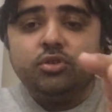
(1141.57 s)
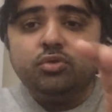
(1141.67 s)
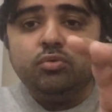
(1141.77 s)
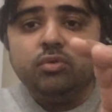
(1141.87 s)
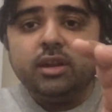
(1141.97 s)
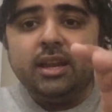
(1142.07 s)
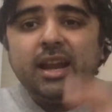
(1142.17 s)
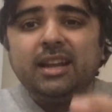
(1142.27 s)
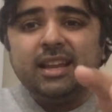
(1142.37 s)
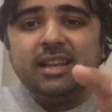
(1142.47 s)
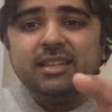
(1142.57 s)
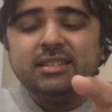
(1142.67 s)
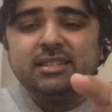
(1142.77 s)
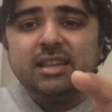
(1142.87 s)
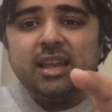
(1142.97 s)
to get
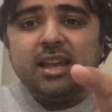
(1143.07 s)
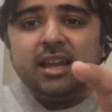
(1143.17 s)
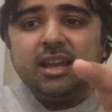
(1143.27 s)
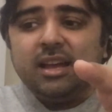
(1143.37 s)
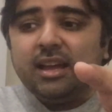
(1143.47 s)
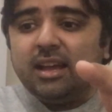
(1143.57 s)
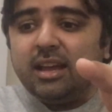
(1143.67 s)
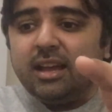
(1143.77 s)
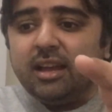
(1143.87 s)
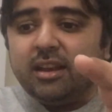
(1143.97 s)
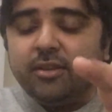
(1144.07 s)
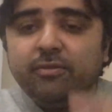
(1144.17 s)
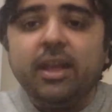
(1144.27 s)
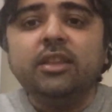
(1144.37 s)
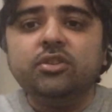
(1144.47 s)
his
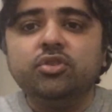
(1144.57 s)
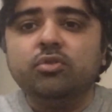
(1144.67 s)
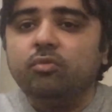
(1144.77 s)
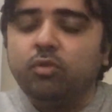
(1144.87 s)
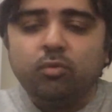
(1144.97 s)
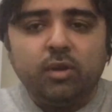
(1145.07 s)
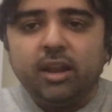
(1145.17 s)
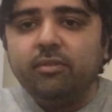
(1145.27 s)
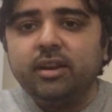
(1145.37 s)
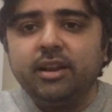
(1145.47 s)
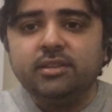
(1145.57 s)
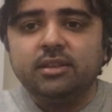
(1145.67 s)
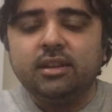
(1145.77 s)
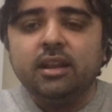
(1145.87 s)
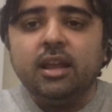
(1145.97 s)
revenge for whatever
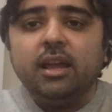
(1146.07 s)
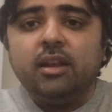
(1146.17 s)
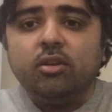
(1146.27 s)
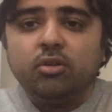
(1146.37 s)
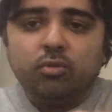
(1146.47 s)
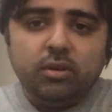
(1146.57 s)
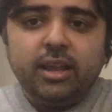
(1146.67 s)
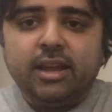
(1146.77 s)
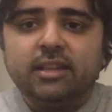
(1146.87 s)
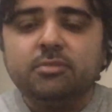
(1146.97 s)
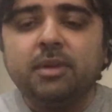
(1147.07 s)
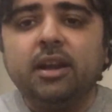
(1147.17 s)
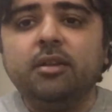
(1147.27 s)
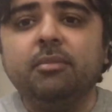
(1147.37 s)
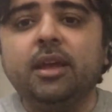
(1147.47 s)
reason, not only against
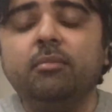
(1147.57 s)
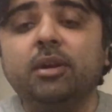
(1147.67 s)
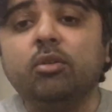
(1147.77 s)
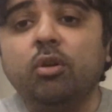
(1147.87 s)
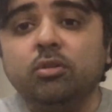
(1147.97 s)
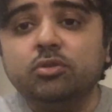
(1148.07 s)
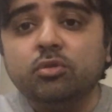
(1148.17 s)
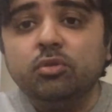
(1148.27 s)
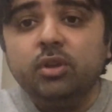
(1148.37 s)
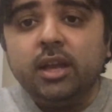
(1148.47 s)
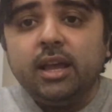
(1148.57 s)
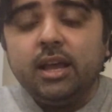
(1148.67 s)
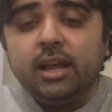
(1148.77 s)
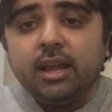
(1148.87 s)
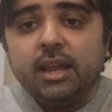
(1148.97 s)
Spider-Man but also
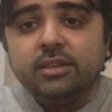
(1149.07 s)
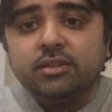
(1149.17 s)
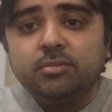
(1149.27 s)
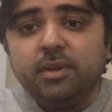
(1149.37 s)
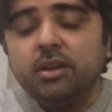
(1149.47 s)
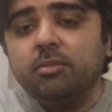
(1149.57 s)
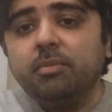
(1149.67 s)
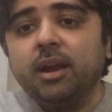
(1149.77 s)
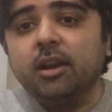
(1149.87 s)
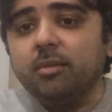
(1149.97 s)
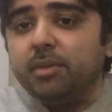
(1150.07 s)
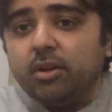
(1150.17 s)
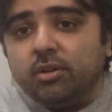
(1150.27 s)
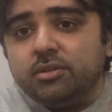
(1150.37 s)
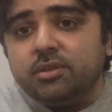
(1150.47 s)
against Peter Parker,
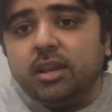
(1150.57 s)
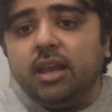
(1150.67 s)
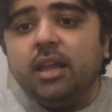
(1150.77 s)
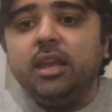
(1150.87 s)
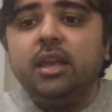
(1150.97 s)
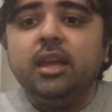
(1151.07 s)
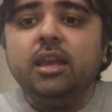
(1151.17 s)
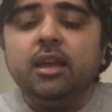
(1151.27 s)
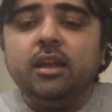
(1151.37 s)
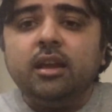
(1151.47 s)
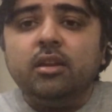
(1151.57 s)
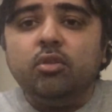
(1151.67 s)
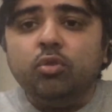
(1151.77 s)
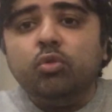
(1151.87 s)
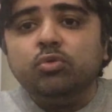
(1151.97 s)
because he
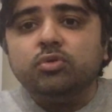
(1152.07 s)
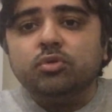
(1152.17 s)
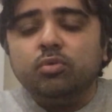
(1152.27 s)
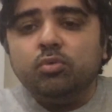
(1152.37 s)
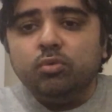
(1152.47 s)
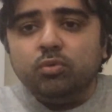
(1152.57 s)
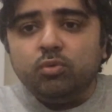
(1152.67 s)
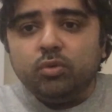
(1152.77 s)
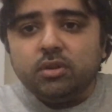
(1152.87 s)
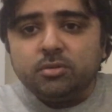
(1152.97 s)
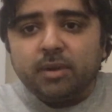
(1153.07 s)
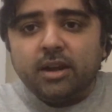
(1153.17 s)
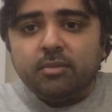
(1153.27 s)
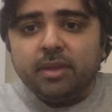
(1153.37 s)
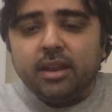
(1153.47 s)
knows who
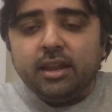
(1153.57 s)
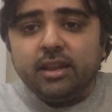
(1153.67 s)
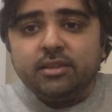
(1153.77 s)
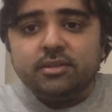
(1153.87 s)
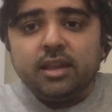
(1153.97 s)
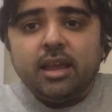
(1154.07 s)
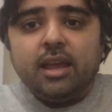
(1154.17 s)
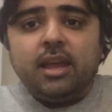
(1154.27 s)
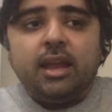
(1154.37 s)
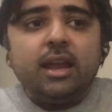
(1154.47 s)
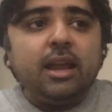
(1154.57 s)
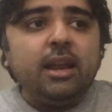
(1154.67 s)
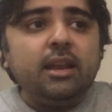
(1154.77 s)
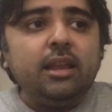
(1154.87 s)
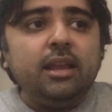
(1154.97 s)
Spider-Man is
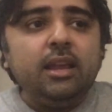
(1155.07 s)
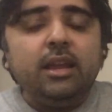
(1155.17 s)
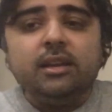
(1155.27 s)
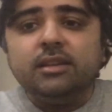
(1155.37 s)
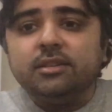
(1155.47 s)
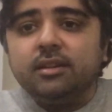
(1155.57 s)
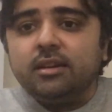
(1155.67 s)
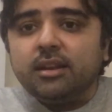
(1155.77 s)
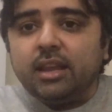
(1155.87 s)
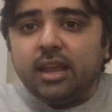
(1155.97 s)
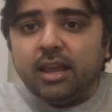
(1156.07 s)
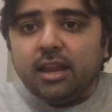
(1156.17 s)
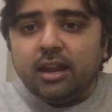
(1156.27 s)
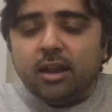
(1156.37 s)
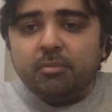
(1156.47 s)
and he doesn't
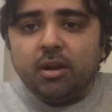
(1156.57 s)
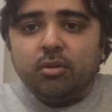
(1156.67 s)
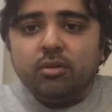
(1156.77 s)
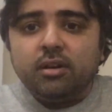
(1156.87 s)
care about